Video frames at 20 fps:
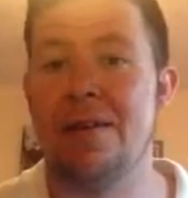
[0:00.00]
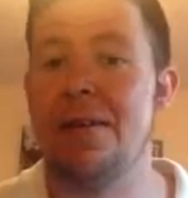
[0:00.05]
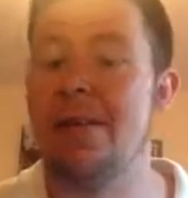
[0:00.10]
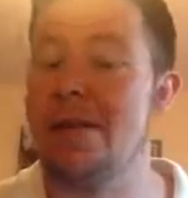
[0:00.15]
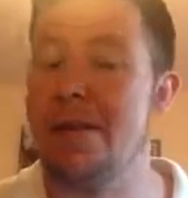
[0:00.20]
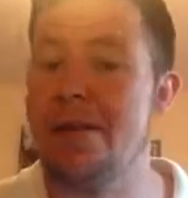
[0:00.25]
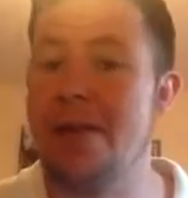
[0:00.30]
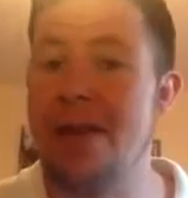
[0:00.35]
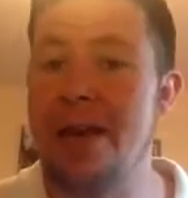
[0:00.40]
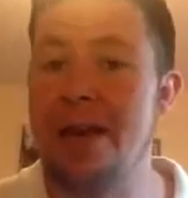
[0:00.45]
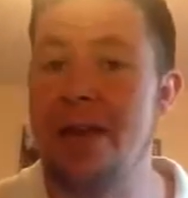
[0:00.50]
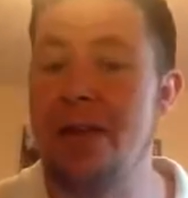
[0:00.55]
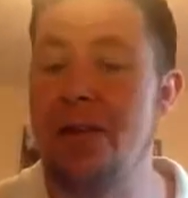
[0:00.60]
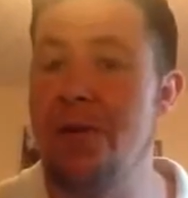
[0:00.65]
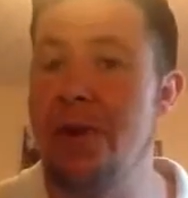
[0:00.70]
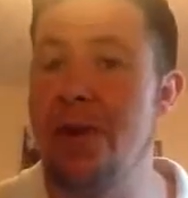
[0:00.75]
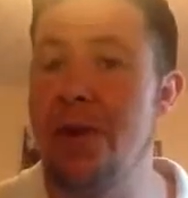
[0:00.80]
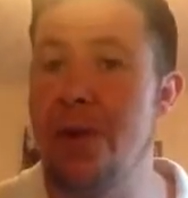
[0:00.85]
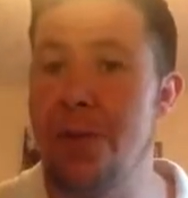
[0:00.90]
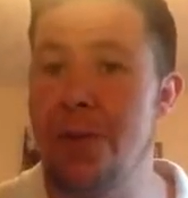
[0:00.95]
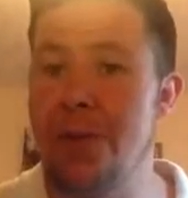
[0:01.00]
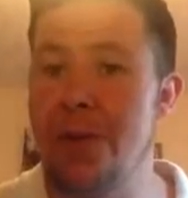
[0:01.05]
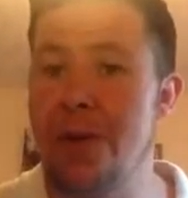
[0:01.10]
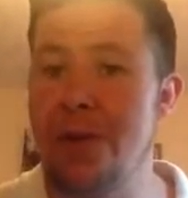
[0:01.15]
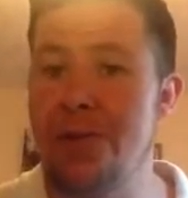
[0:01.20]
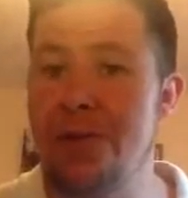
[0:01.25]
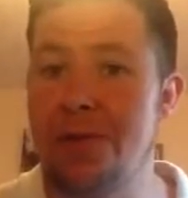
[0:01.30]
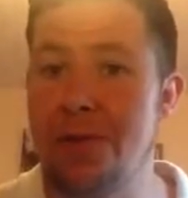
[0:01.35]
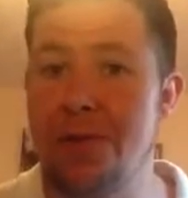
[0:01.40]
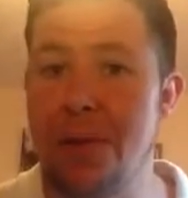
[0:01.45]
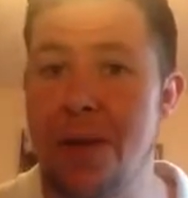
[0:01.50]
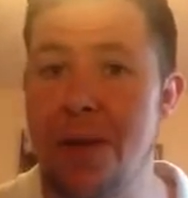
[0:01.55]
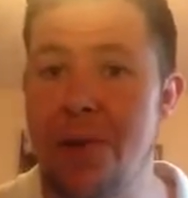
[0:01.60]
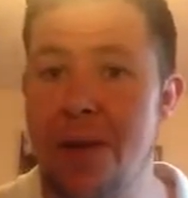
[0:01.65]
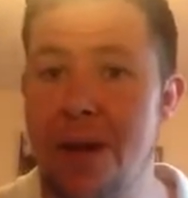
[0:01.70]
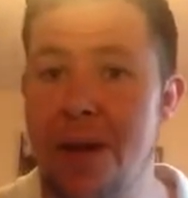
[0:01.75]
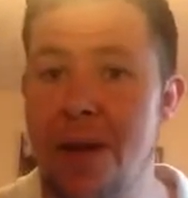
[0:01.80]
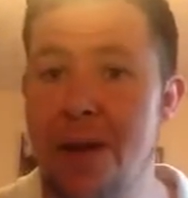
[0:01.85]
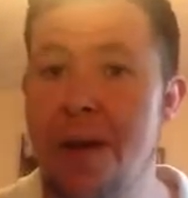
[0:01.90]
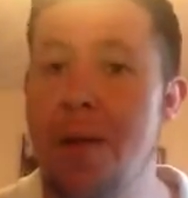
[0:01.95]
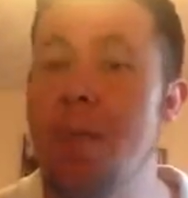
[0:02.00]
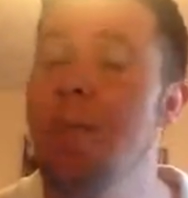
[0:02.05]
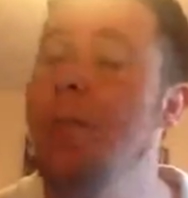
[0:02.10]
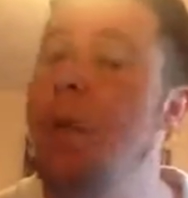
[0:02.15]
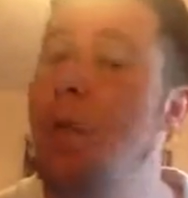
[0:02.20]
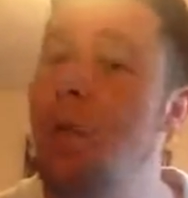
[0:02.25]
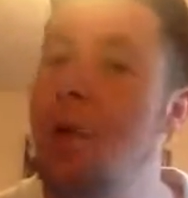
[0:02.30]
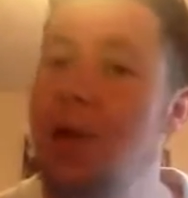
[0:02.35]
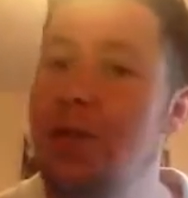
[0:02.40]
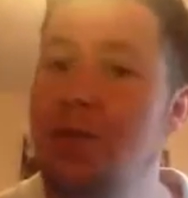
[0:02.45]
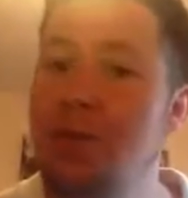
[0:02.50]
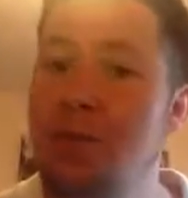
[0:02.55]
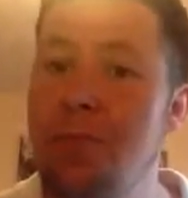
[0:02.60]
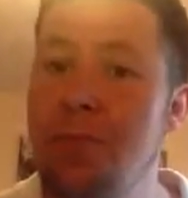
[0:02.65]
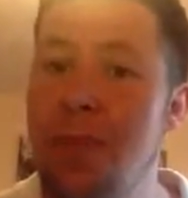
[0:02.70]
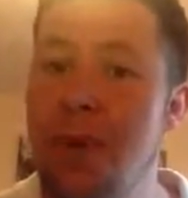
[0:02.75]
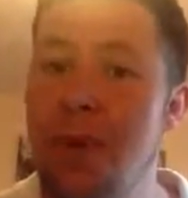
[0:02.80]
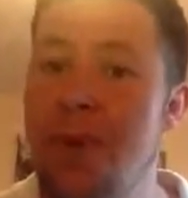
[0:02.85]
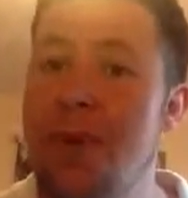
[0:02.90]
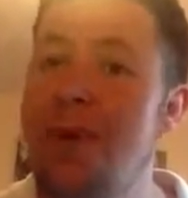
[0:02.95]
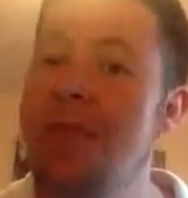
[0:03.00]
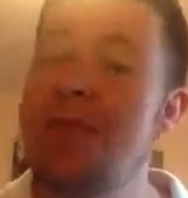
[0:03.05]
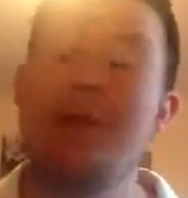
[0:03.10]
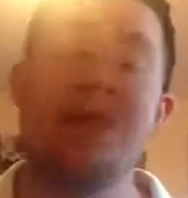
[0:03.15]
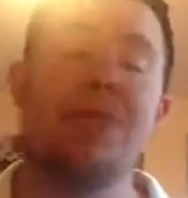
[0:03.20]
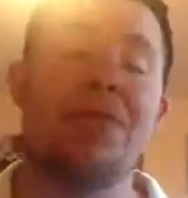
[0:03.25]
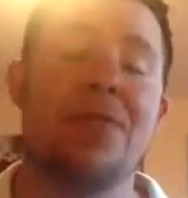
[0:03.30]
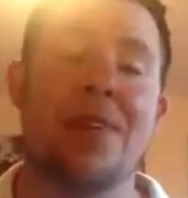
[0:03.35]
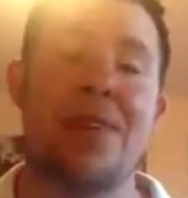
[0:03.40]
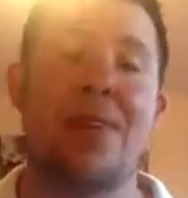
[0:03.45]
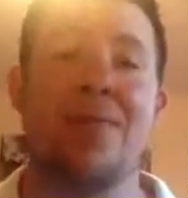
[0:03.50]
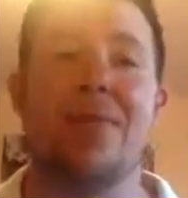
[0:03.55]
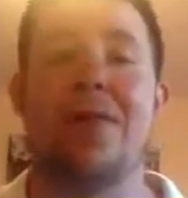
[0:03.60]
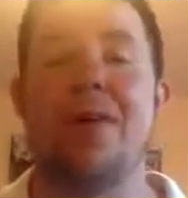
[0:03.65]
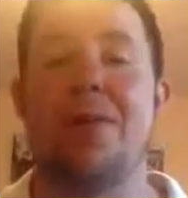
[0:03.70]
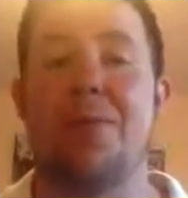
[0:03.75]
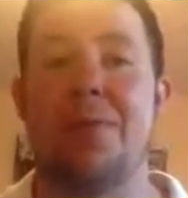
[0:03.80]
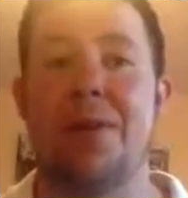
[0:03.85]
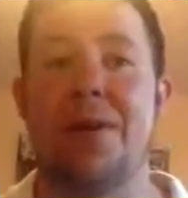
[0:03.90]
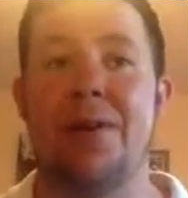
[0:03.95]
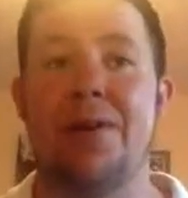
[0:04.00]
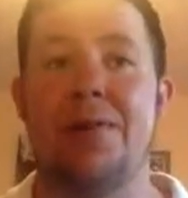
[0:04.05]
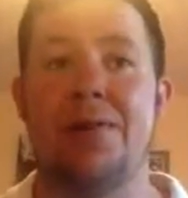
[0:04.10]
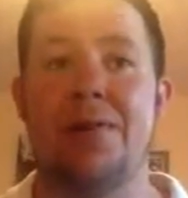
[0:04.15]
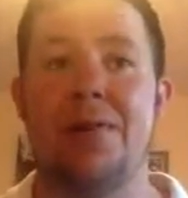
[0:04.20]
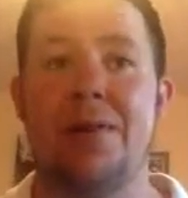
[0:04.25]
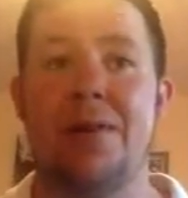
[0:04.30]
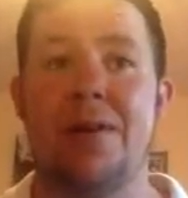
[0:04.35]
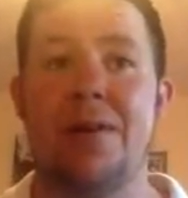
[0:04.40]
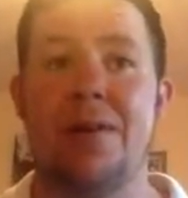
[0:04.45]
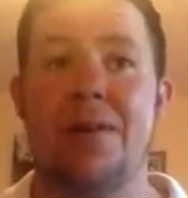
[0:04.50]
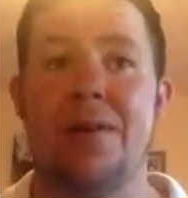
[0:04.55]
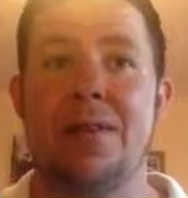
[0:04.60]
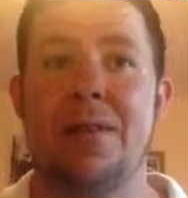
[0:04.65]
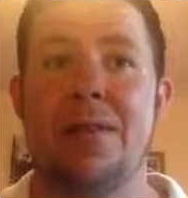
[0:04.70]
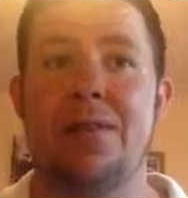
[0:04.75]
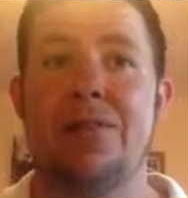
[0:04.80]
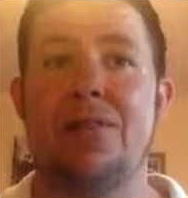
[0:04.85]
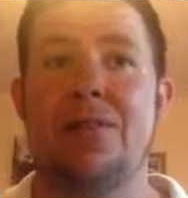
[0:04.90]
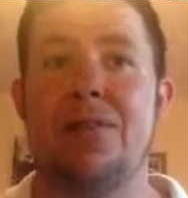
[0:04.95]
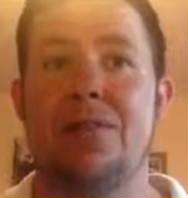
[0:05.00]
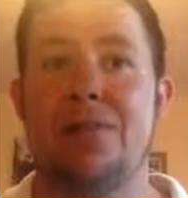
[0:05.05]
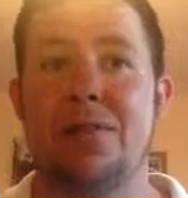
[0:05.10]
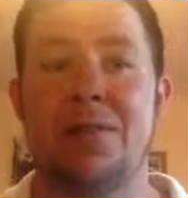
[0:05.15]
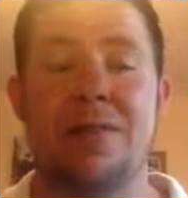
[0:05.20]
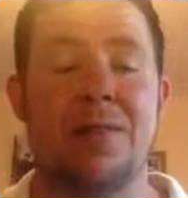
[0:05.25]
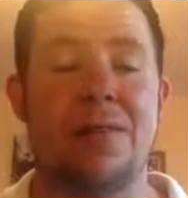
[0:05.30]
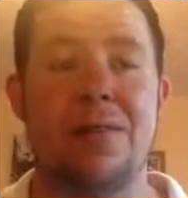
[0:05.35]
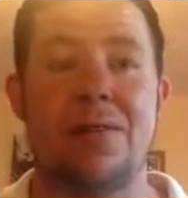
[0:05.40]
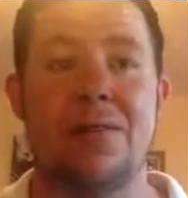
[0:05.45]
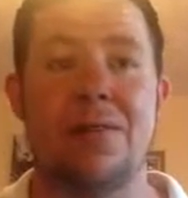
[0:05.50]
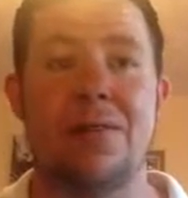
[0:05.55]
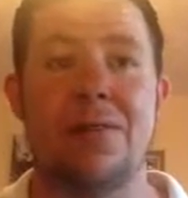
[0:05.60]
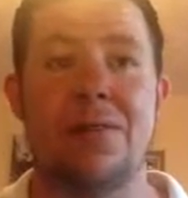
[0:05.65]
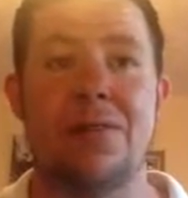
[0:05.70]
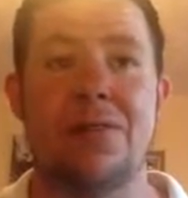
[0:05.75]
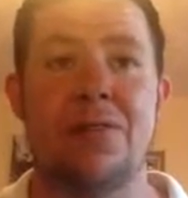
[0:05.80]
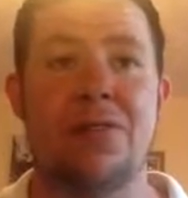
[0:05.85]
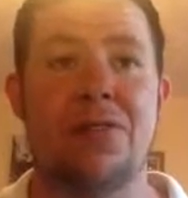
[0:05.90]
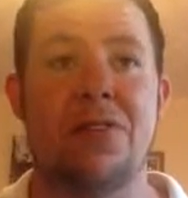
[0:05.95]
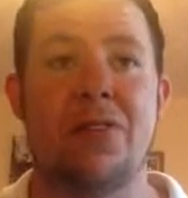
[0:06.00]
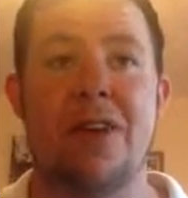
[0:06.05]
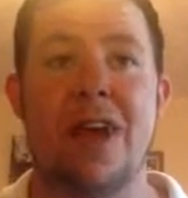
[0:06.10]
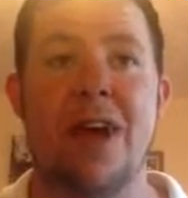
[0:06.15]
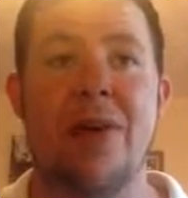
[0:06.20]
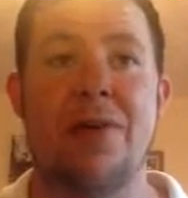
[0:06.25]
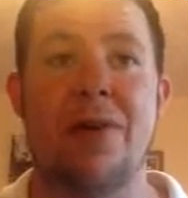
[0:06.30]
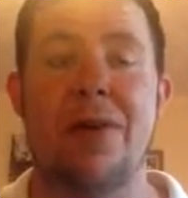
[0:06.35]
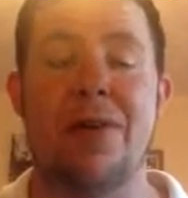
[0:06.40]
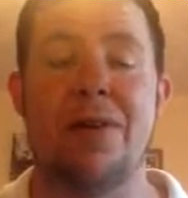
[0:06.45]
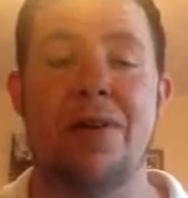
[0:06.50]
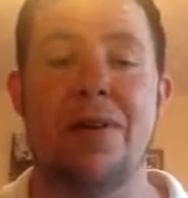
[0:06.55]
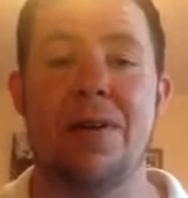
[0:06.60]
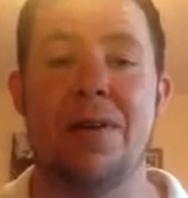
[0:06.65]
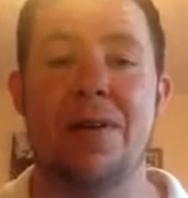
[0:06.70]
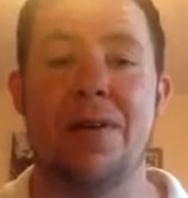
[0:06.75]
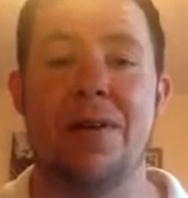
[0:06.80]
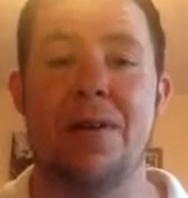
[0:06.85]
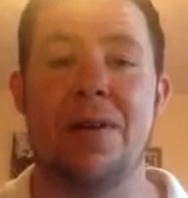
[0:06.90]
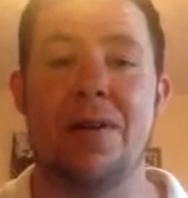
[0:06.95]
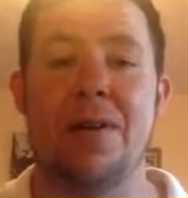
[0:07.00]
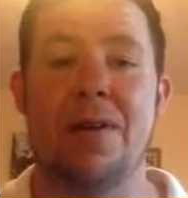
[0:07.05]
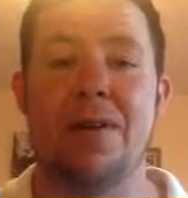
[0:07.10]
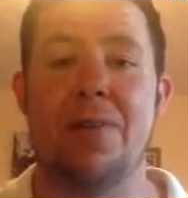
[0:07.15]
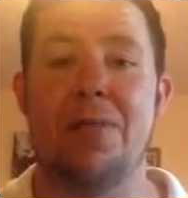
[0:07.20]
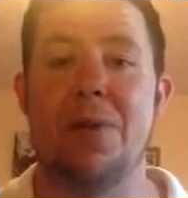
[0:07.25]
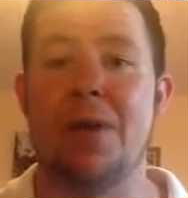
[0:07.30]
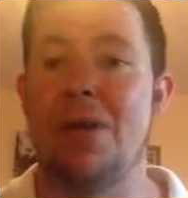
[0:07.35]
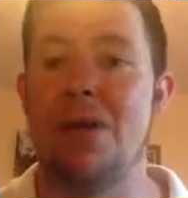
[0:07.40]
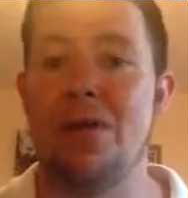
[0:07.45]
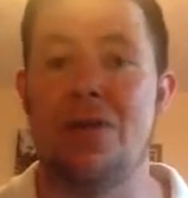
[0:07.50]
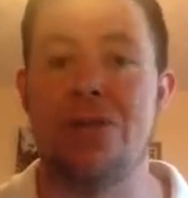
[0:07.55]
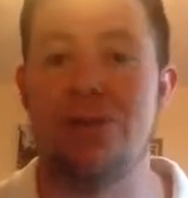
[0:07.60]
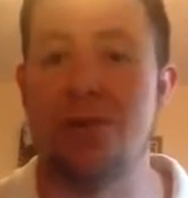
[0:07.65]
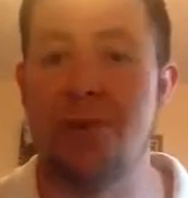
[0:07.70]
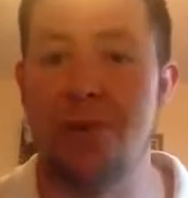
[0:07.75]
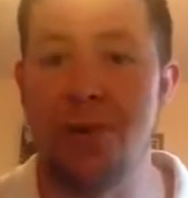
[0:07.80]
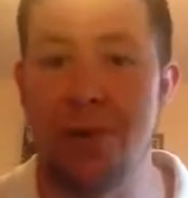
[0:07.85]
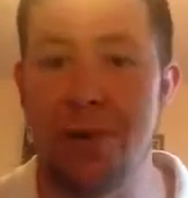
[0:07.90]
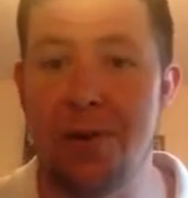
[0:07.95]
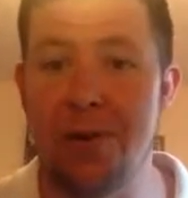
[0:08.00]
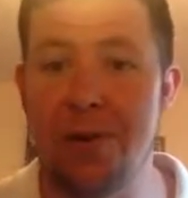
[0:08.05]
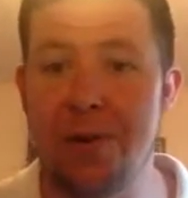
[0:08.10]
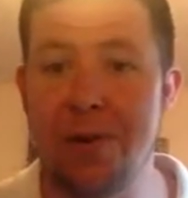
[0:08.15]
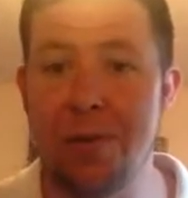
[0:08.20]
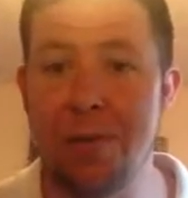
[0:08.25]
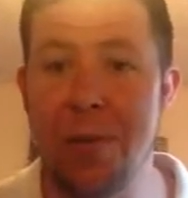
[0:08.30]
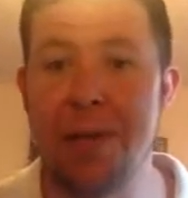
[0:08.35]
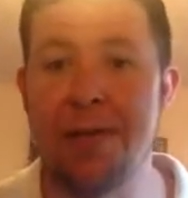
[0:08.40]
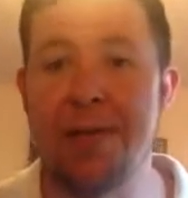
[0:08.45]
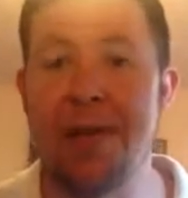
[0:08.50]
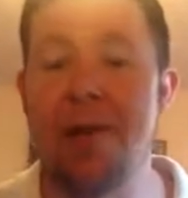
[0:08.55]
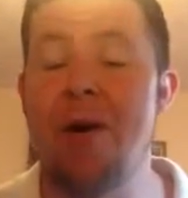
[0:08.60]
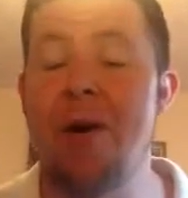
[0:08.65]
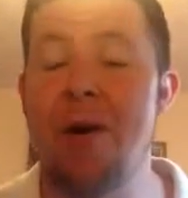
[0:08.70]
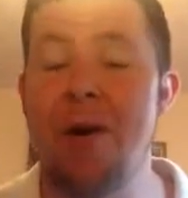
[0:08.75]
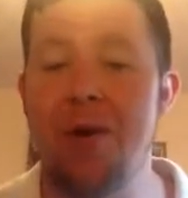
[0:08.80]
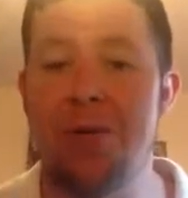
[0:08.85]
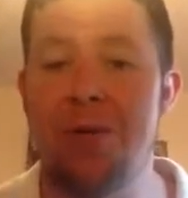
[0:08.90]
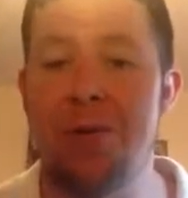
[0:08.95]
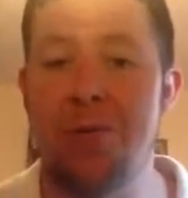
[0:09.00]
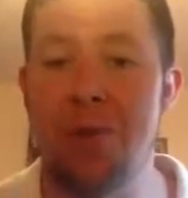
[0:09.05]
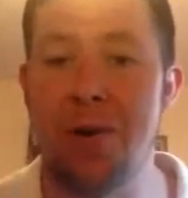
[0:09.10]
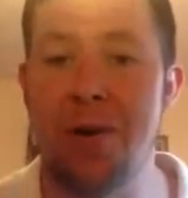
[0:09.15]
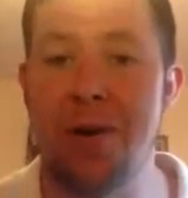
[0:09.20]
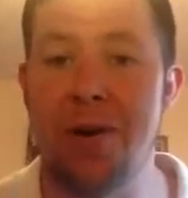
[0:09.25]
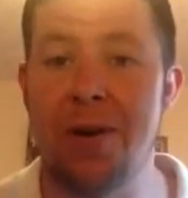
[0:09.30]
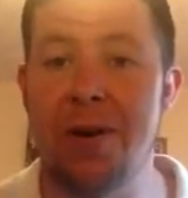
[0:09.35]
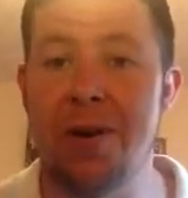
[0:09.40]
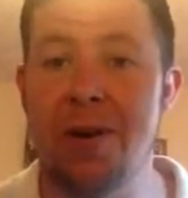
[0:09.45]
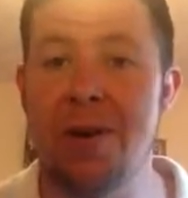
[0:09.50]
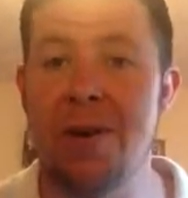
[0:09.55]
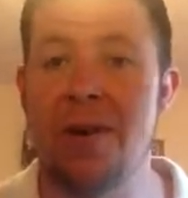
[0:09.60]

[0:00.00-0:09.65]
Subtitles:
Going to take you a couple of years to build it, but once you build it, it doesn't even take you a couple of years. That's just a scenario. It can be a lot sooner, depends how hard you work.